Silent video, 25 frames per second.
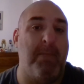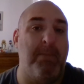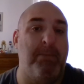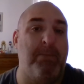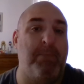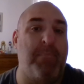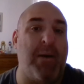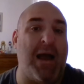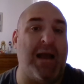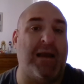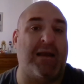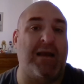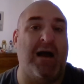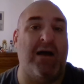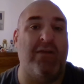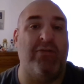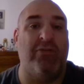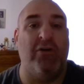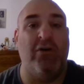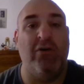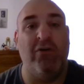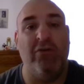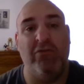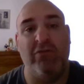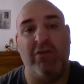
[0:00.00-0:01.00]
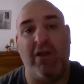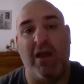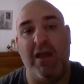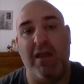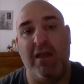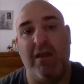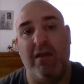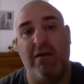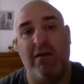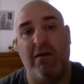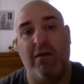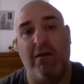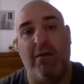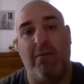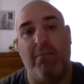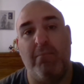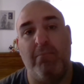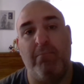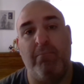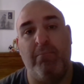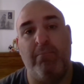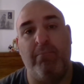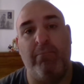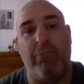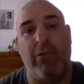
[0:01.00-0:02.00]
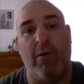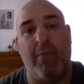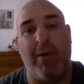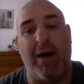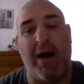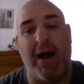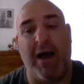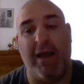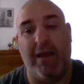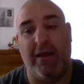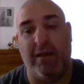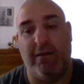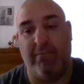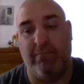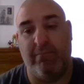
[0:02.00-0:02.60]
Back on Thursday. Bye-bye.